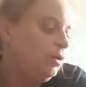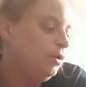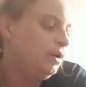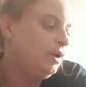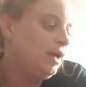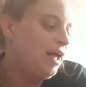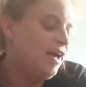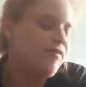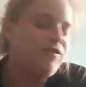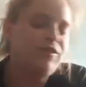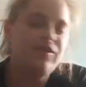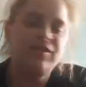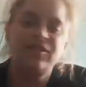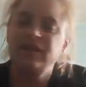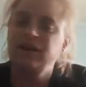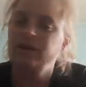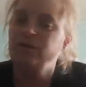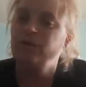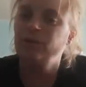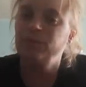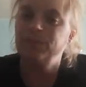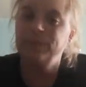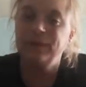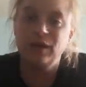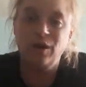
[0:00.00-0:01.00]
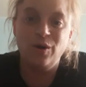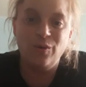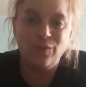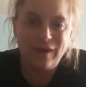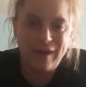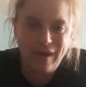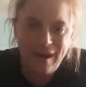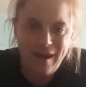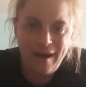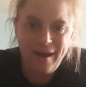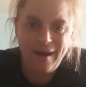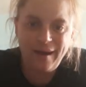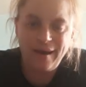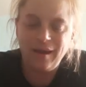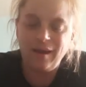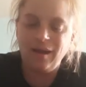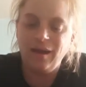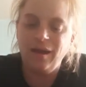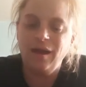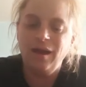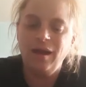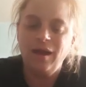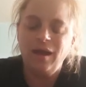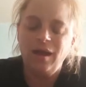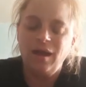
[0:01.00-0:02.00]
Everything will be okay.
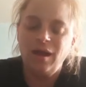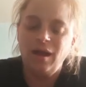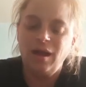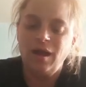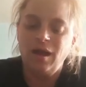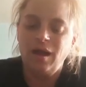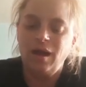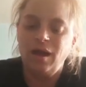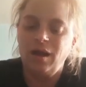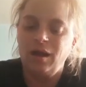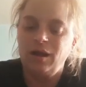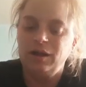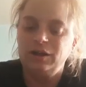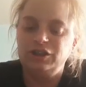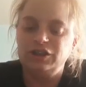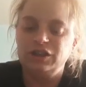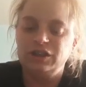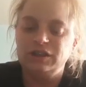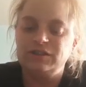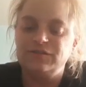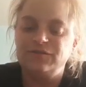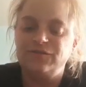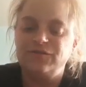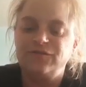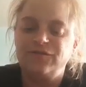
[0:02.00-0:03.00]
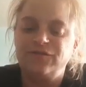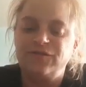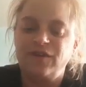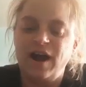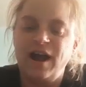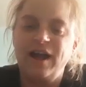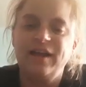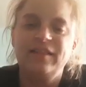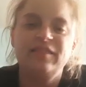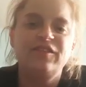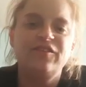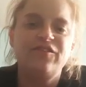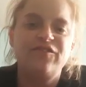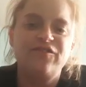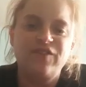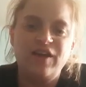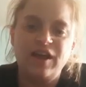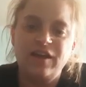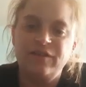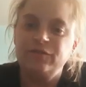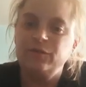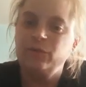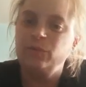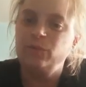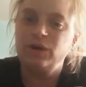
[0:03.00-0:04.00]
Just find the
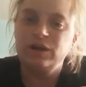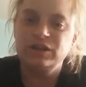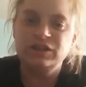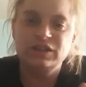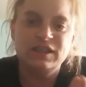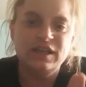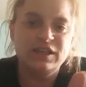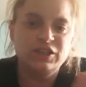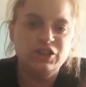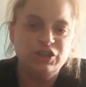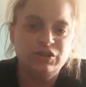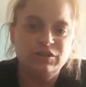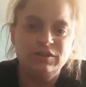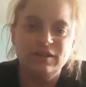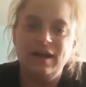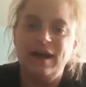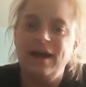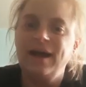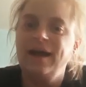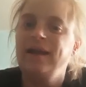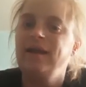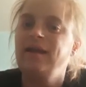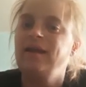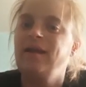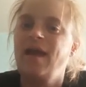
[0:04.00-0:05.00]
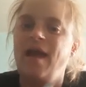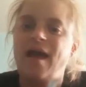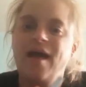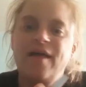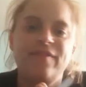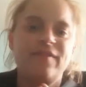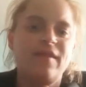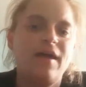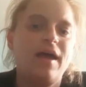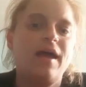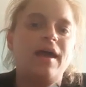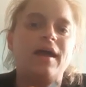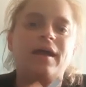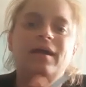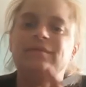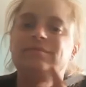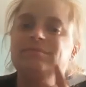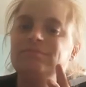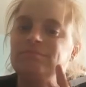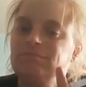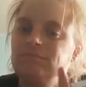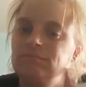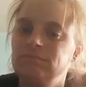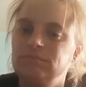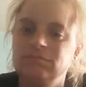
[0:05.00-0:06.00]
favorite ones that you like, and
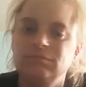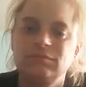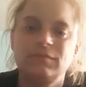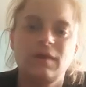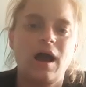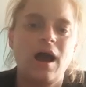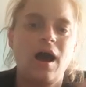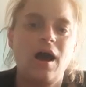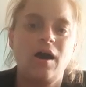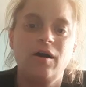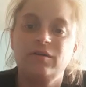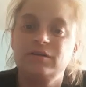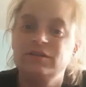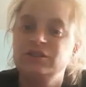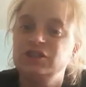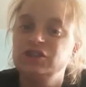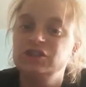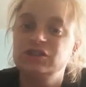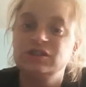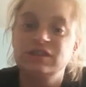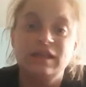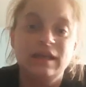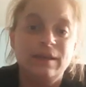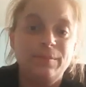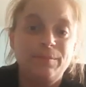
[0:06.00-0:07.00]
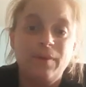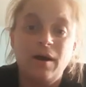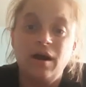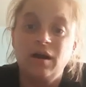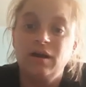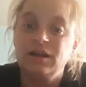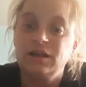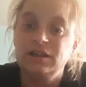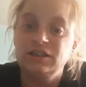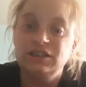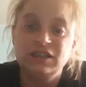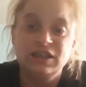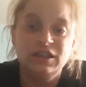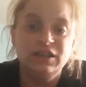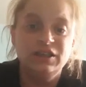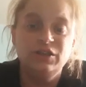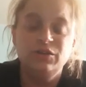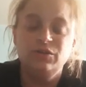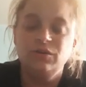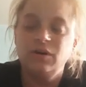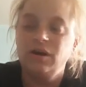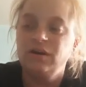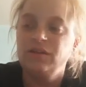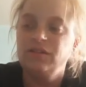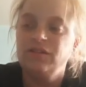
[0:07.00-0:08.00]
then I'll just keep on
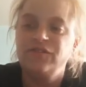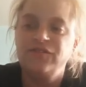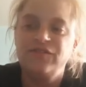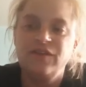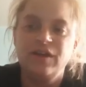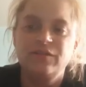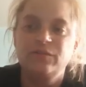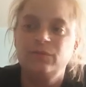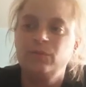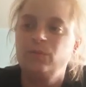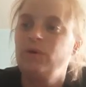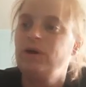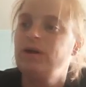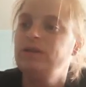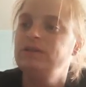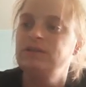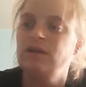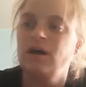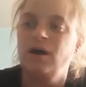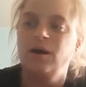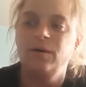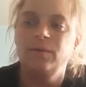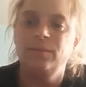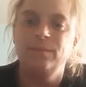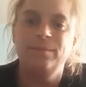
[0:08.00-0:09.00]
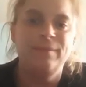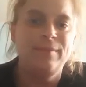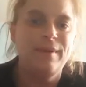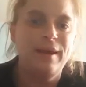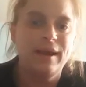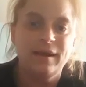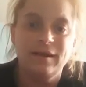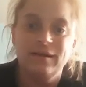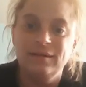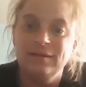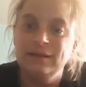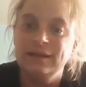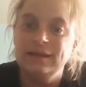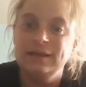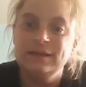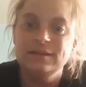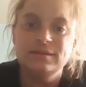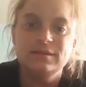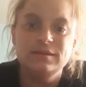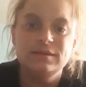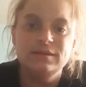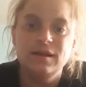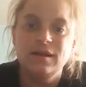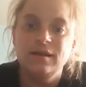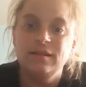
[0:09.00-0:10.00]
continuing on the favorite ones. I'll make a
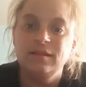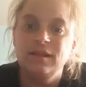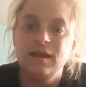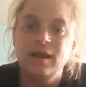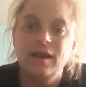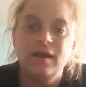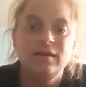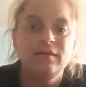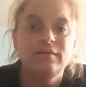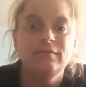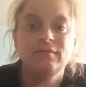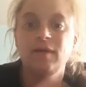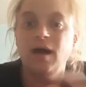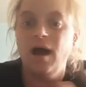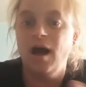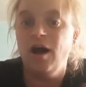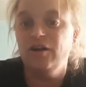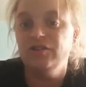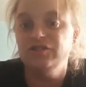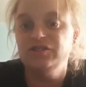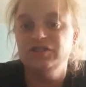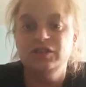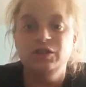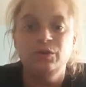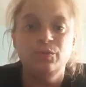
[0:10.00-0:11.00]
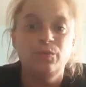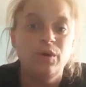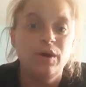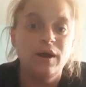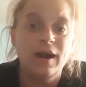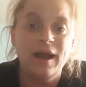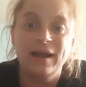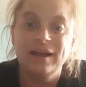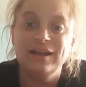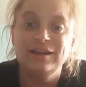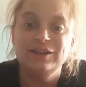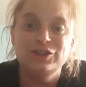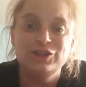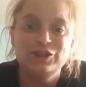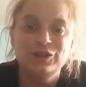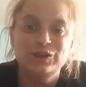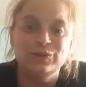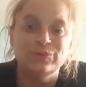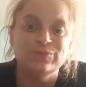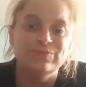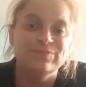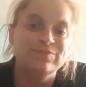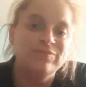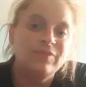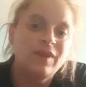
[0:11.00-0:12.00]
list, and then I'll see what I can
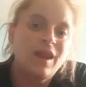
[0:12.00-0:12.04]
do.